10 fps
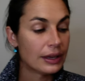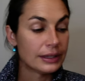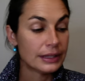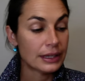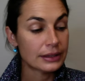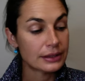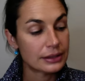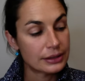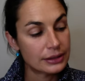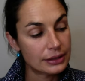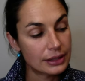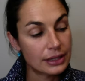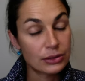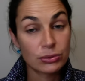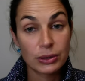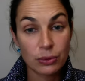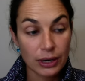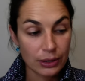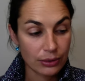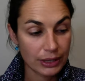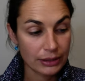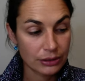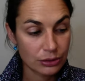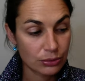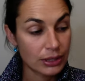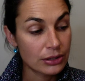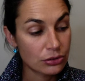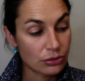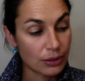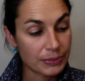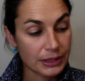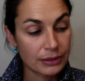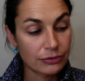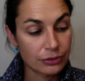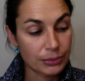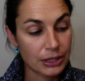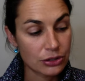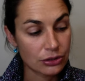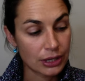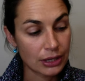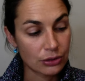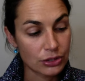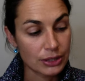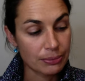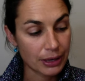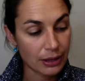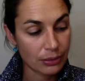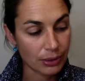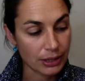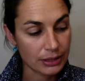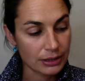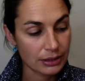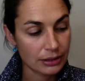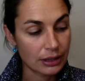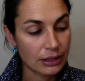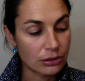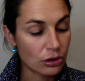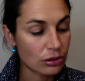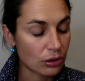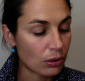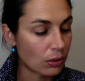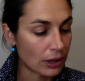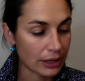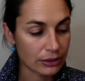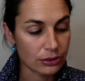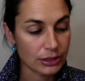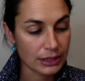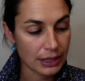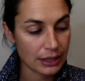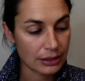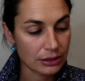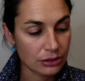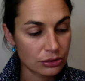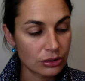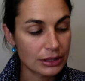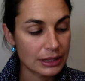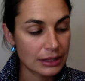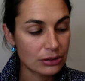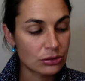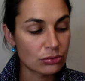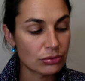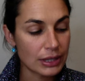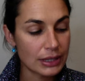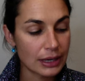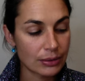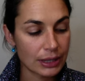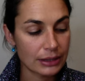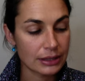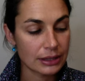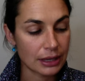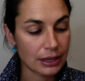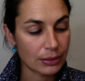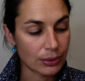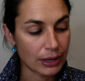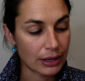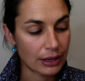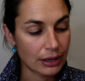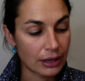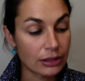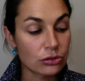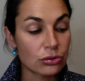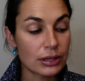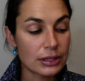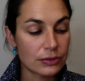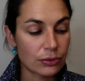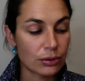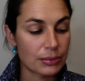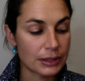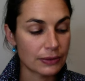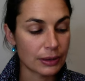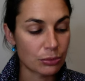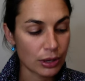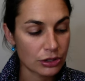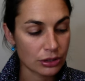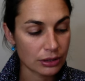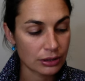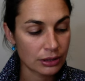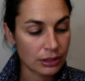Yet, it is requiring to interrupt information energy pathways, and not all understand the need to redirect this highway and transform its vibration.